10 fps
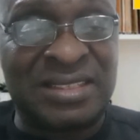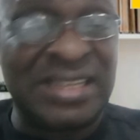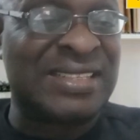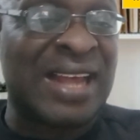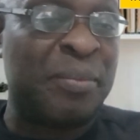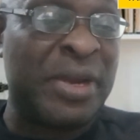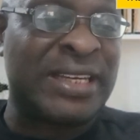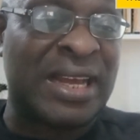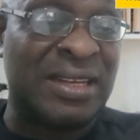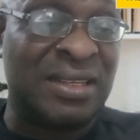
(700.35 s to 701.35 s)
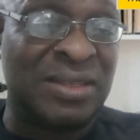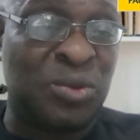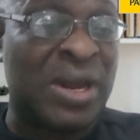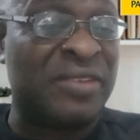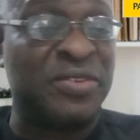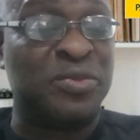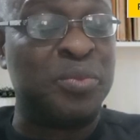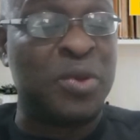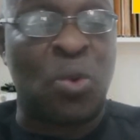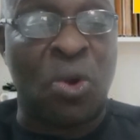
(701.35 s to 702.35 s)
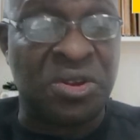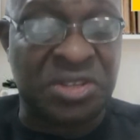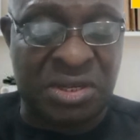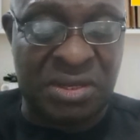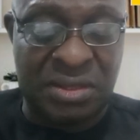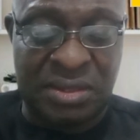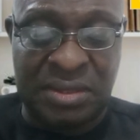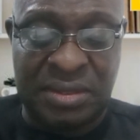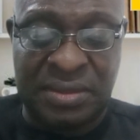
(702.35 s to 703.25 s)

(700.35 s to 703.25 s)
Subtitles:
things are better. It would have even been worse.